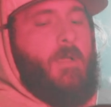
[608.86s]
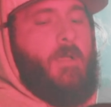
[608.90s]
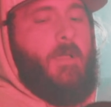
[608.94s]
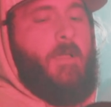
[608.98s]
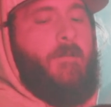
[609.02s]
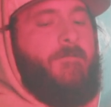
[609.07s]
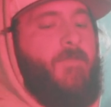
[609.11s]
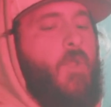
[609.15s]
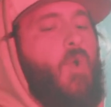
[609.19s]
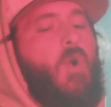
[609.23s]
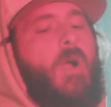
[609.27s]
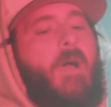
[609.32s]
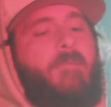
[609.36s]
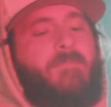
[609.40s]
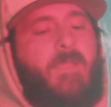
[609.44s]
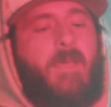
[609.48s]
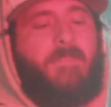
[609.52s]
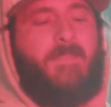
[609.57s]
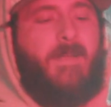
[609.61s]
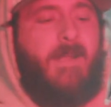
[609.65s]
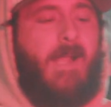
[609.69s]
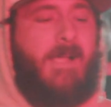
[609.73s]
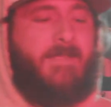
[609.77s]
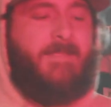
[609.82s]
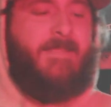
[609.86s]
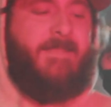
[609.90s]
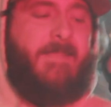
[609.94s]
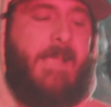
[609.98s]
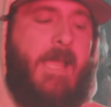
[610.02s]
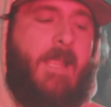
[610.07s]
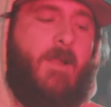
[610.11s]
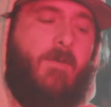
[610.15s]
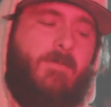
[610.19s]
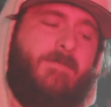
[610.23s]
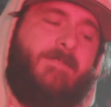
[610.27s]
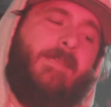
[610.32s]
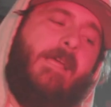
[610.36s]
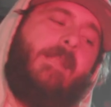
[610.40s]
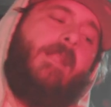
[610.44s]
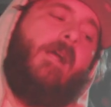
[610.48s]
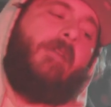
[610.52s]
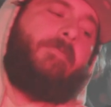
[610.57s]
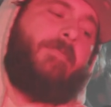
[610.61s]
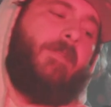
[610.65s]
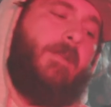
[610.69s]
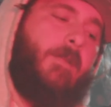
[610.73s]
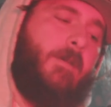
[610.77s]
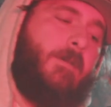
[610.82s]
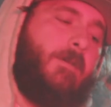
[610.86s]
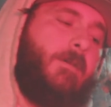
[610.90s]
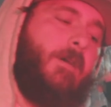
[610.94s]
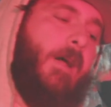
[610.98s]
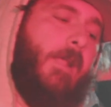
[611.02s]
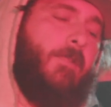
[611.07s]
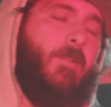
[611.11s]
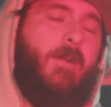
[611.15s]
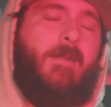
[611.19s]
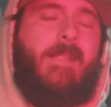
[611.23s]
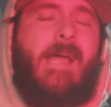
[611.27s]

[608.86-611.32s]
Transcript: If you don't have nothing nice to say, don't say nothing. I learned